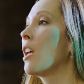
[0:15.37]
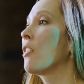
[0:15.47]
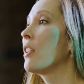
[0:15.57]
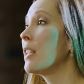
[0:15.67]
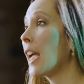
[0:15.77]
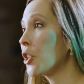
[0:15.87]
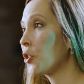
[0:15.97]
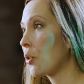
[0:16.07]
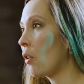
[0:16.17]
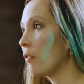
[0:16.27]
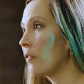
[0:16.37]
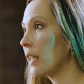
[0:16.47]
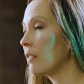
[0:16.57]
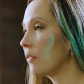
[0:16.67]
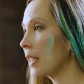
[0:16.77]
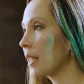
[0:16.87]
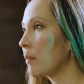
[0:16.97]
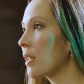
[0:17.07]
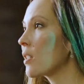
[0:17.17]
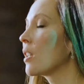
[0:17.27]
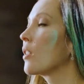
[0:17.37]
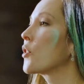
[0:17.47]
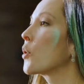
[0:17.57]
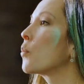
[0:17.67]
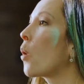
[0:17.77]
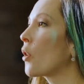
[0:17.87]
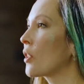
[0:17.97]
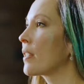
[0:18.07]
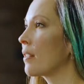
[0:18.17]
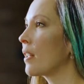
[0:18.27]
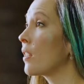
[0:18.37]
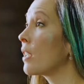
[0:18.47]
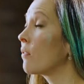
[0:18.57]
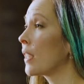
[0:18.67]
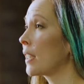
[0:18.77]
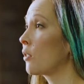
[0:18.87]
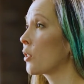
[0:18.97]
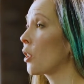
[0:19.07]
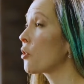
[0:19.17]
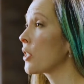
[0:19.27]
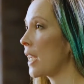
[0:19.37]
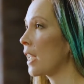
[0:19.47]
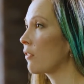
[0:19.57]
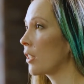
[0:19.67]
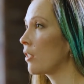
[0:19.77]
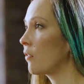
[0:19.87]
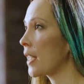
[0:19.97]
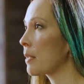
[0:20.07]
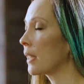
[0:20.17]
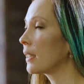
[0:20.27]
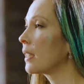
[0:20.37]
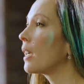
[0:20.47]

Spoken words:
the nature of the investment. So what is it that the investor is going to get for their investment?